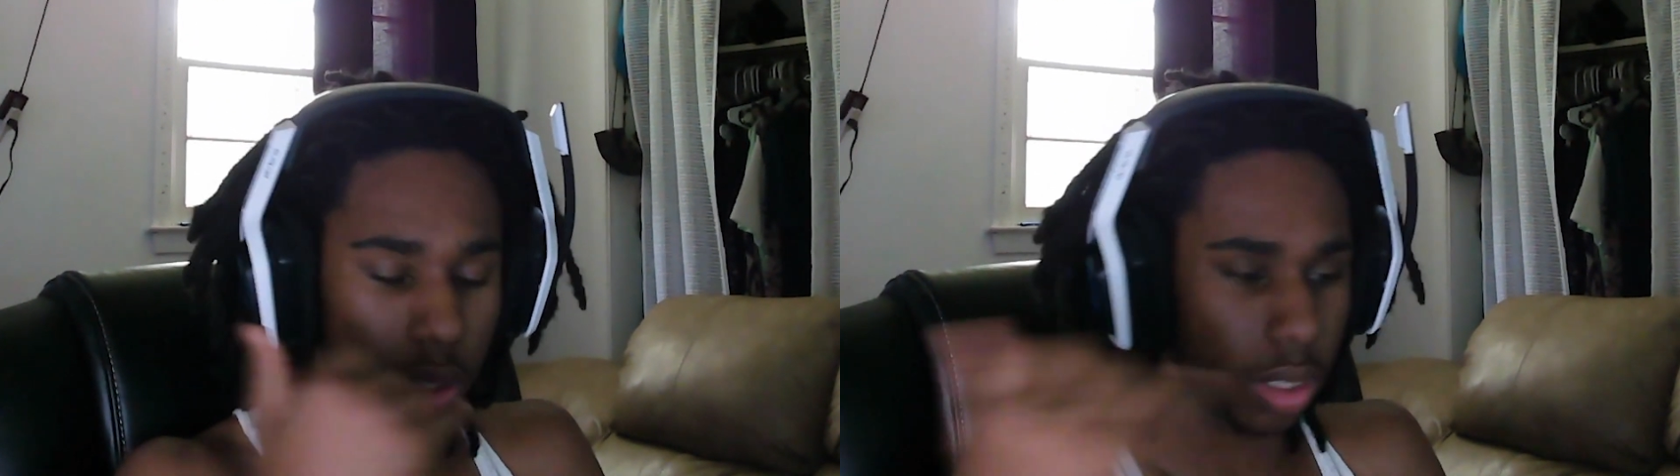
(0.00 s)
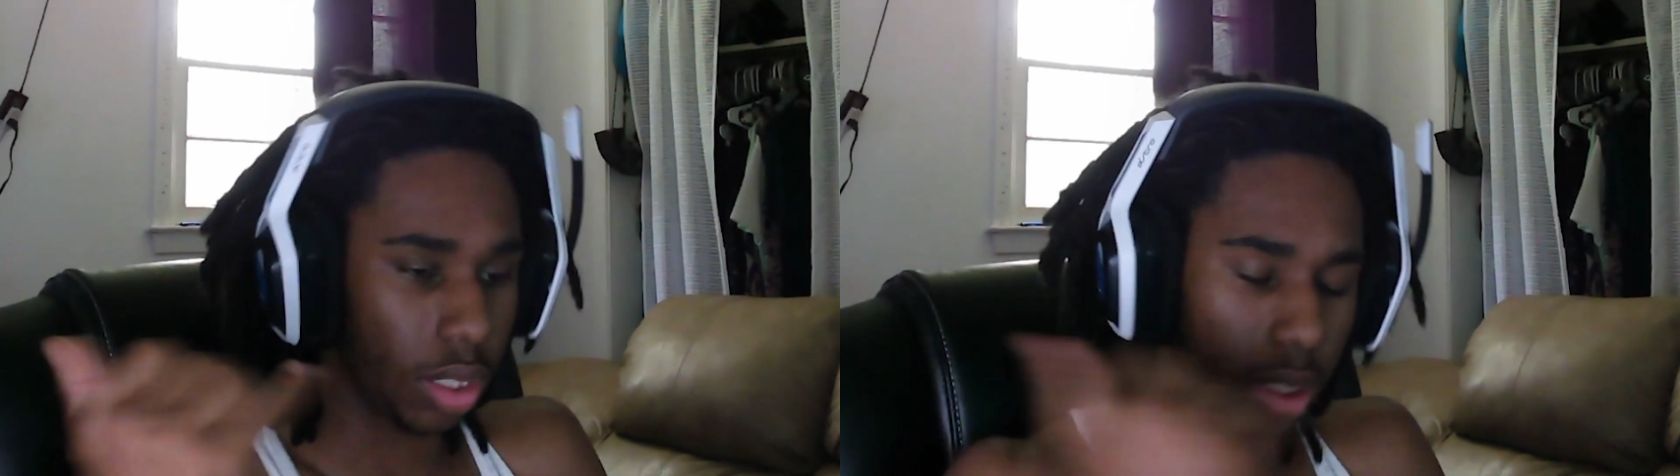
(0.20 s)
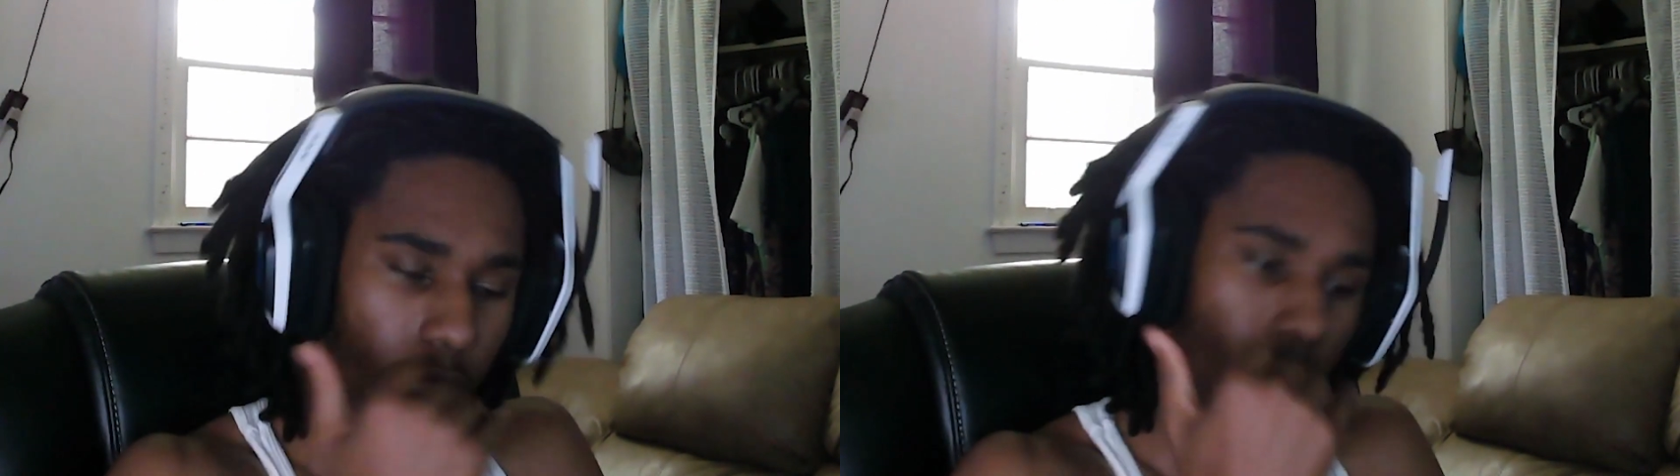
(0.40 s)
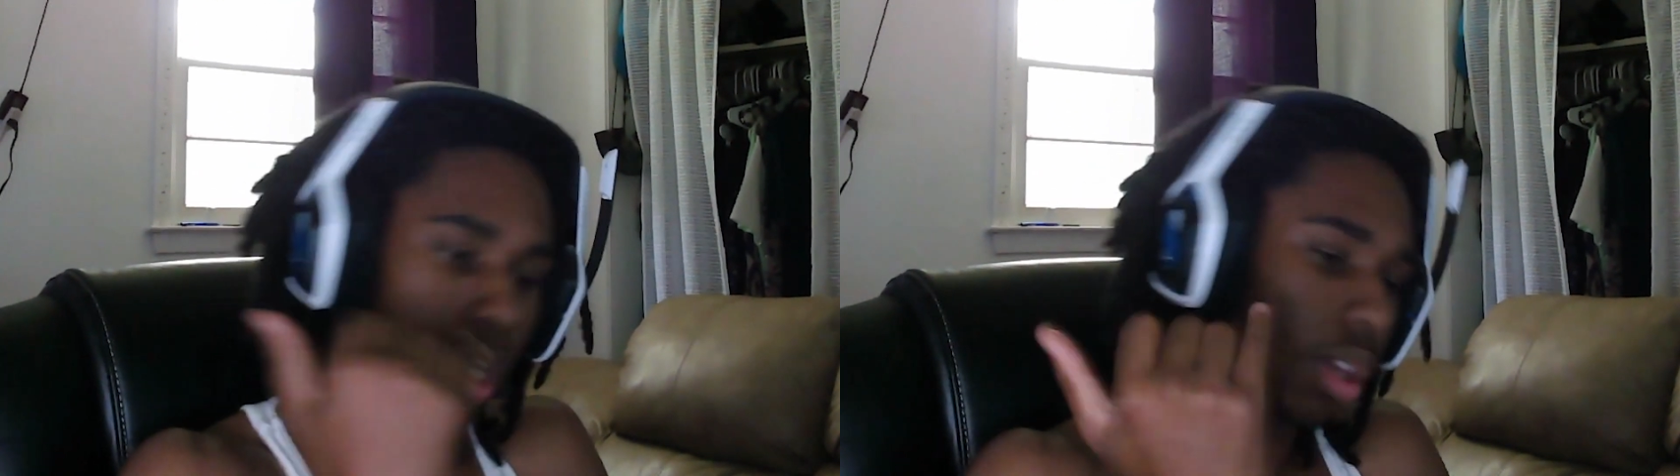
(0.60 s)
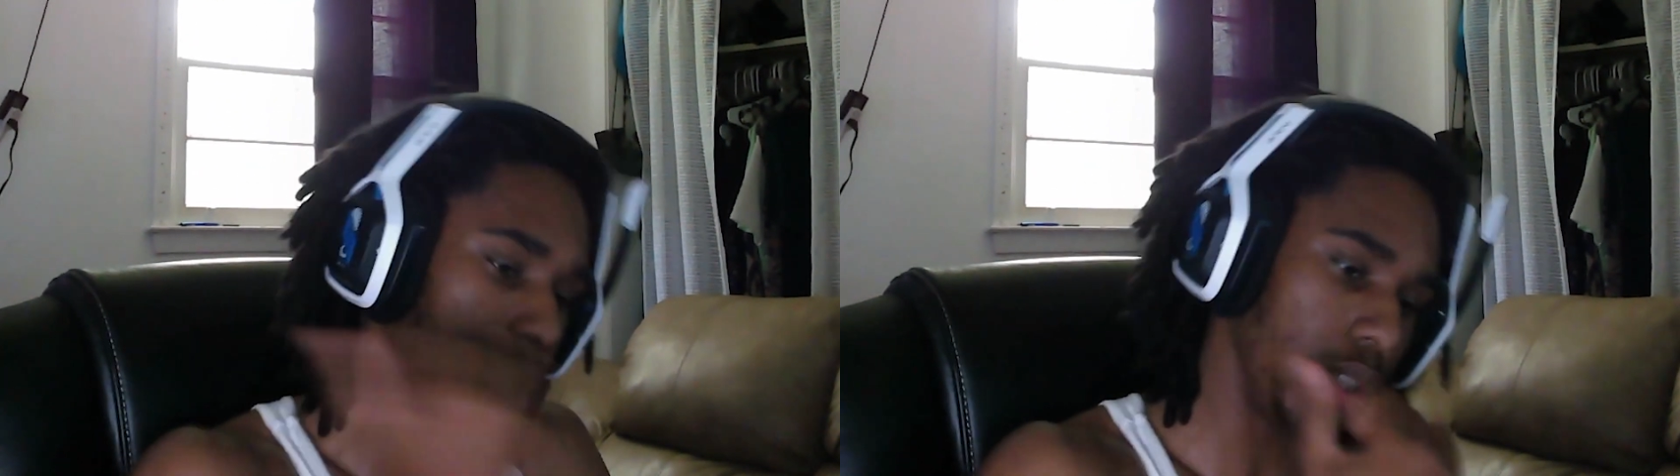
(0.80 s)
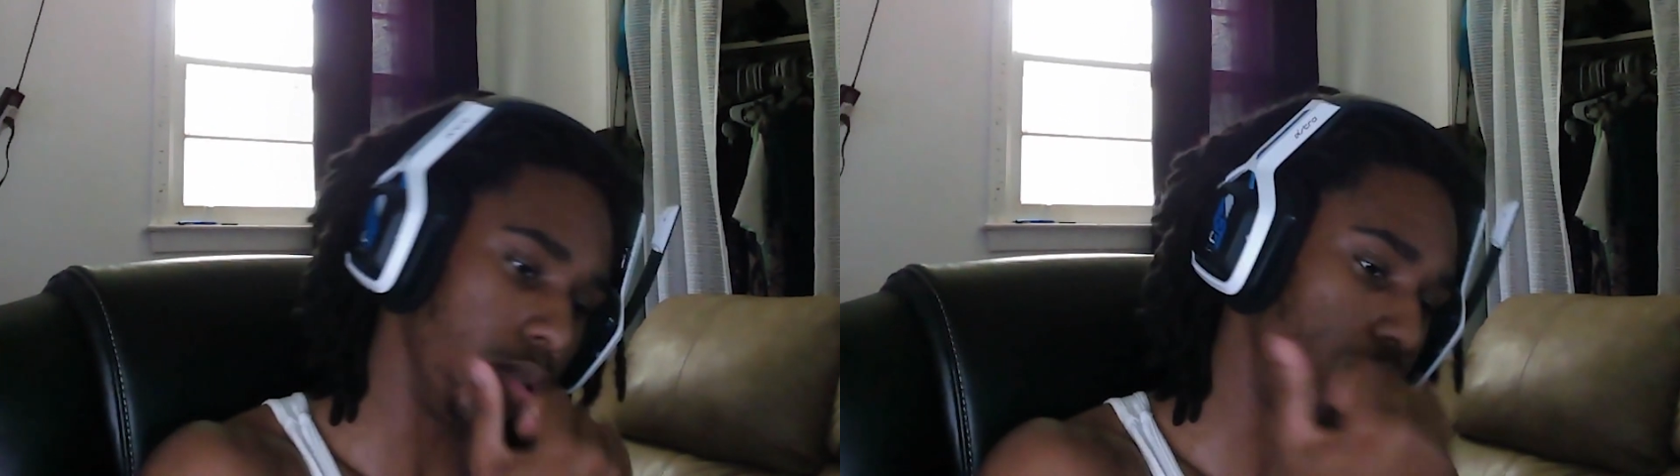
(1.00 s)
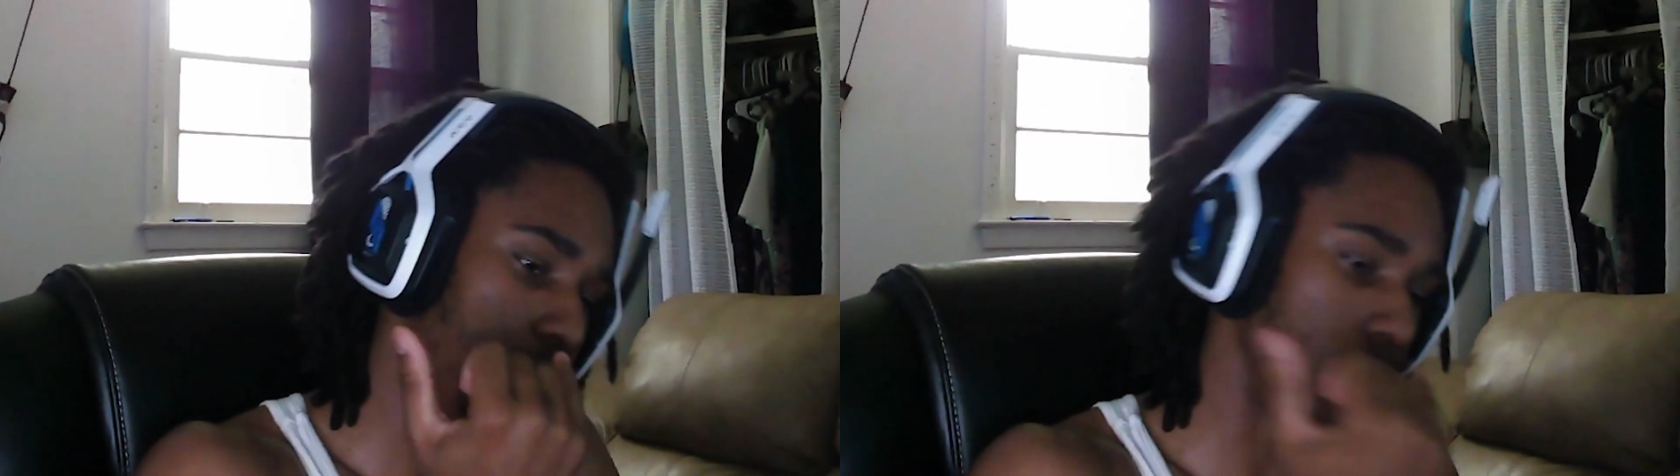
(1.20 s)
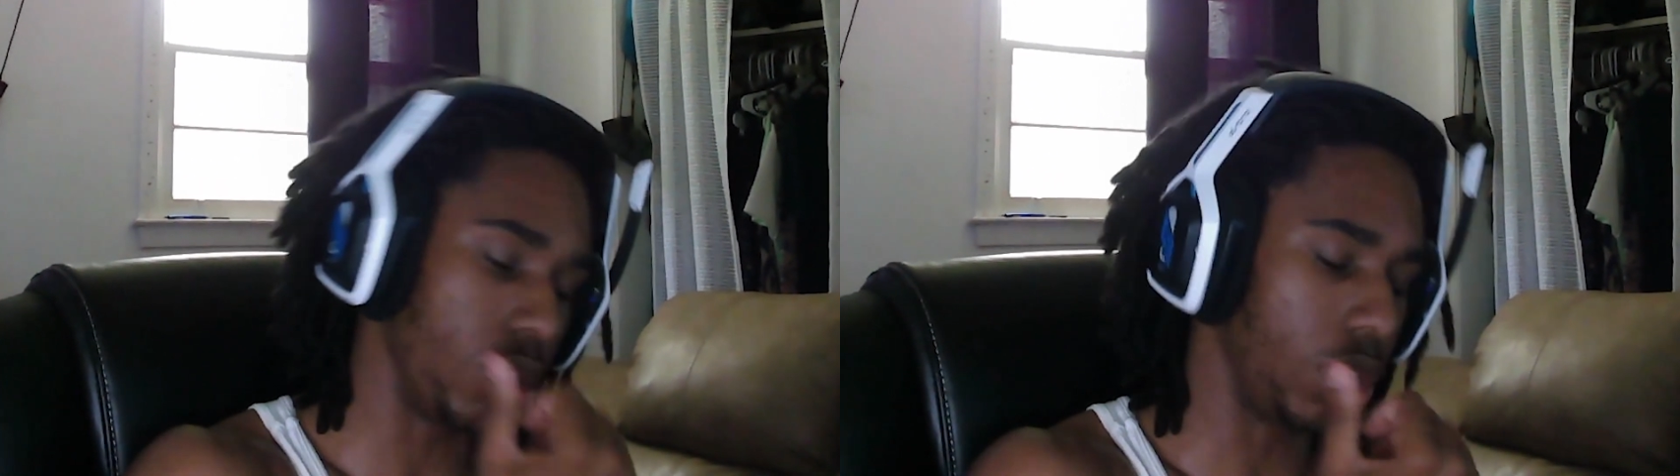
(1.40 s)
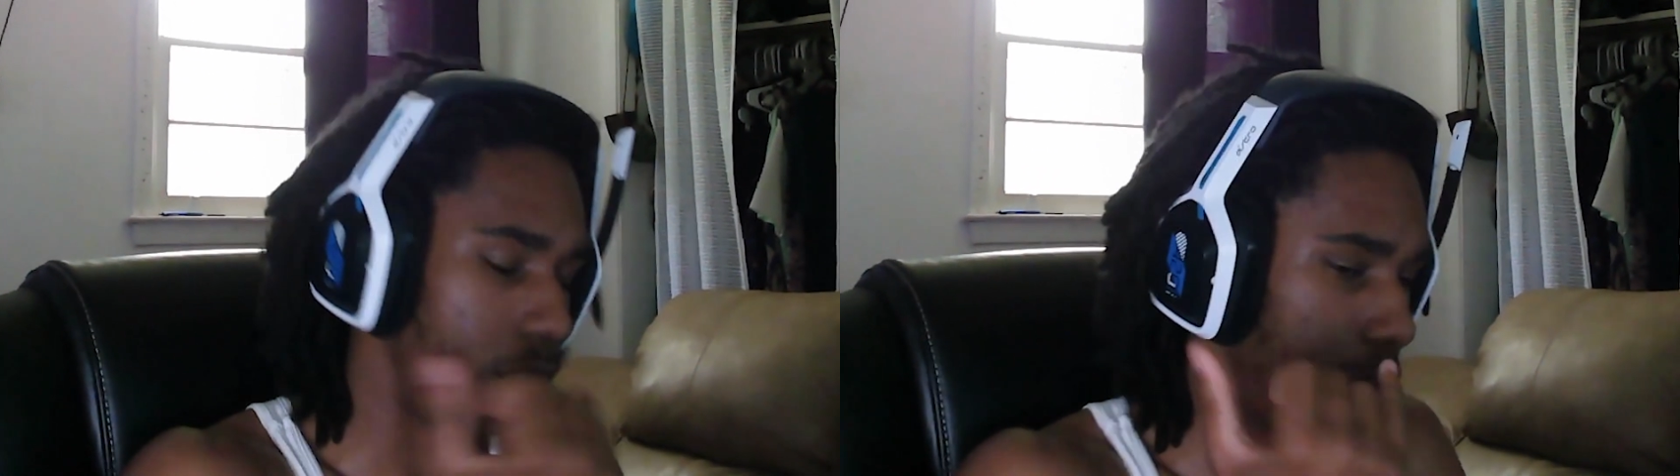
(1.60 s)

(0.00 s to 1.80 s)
to Lil John.